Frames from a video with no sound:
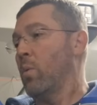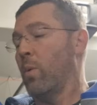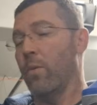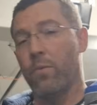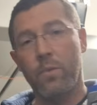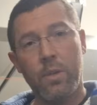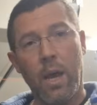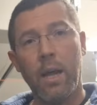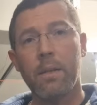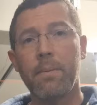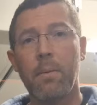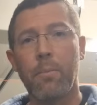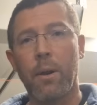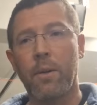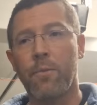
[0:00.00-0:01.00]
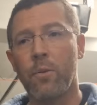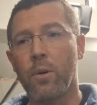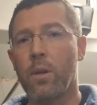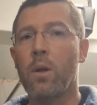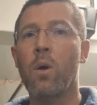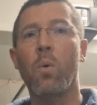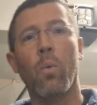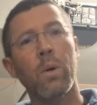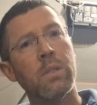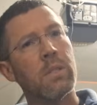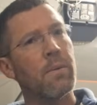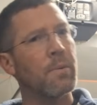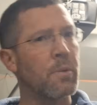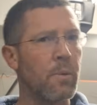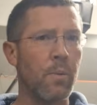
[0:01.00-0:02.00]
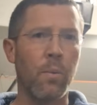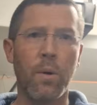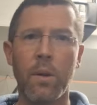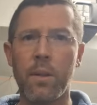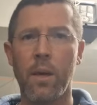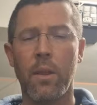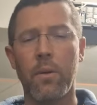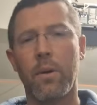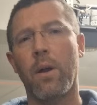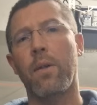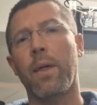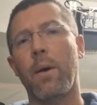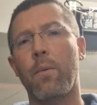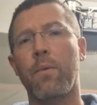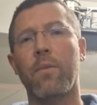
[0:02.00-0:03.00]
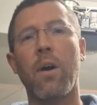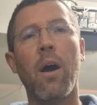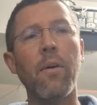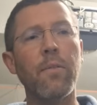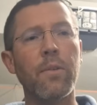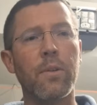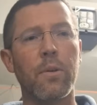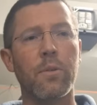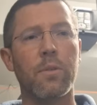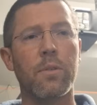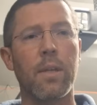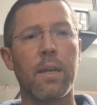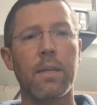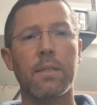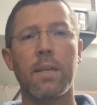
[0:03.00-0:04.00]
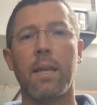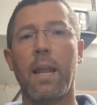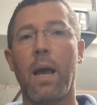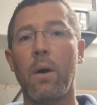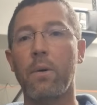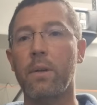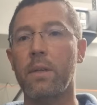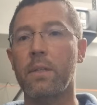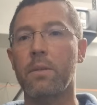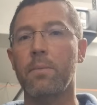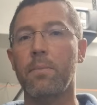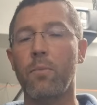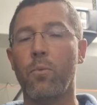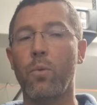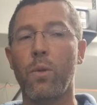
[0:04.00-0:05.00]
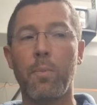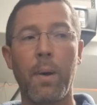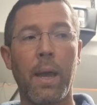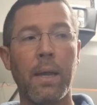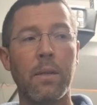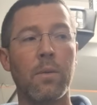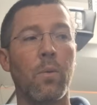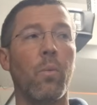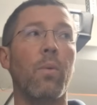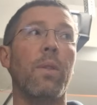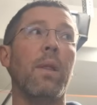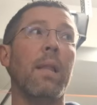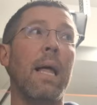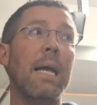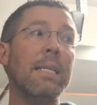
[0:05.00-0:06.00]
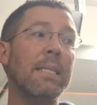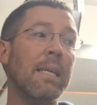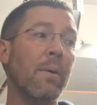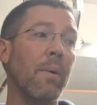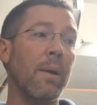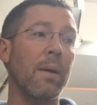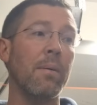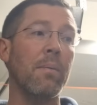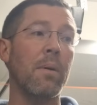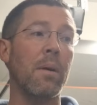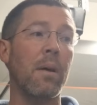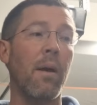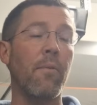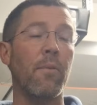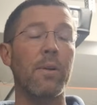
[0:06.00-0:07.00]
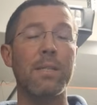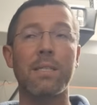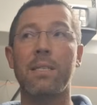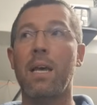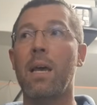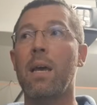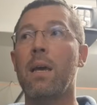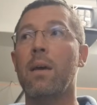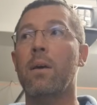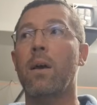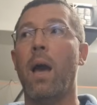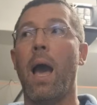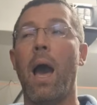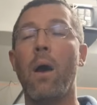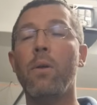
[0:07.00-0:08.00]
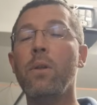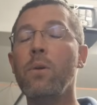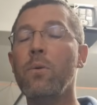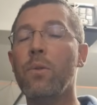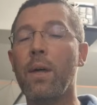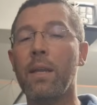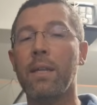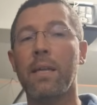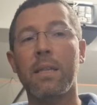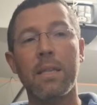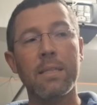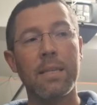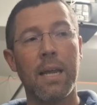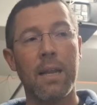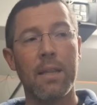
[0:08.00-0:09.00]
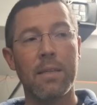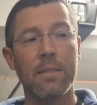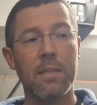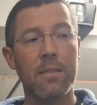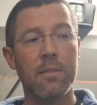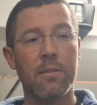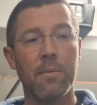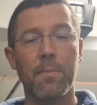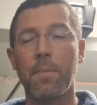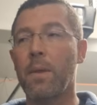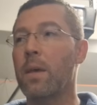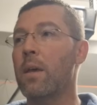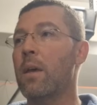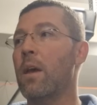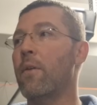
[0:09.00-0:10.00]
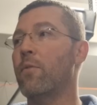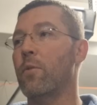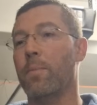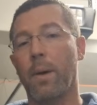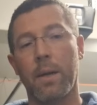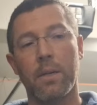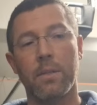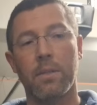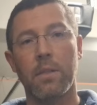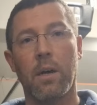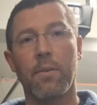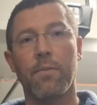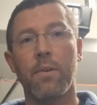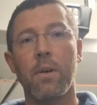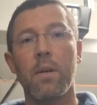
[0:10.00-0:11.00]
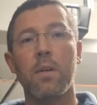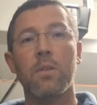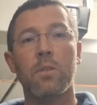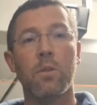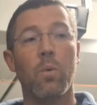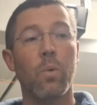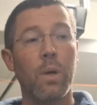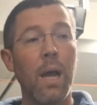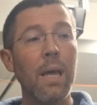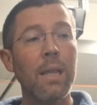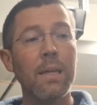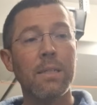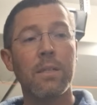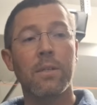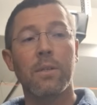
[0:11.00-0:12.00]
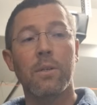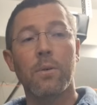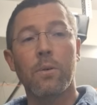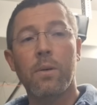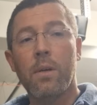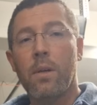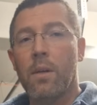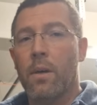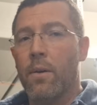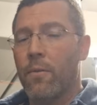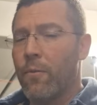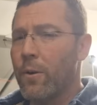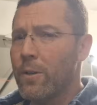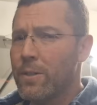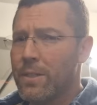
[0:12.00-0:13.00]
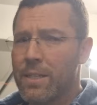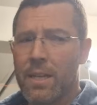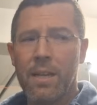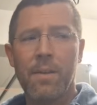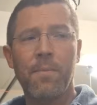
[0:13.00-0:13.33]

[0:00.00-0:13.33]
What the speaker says: we've talked about brake fluid, what's the difference between one or the other and all that. We've covered those things and how it is with paint. The last thing I want to cover is how do you then get this out of the system if you're by yourself? So what I like to do, first,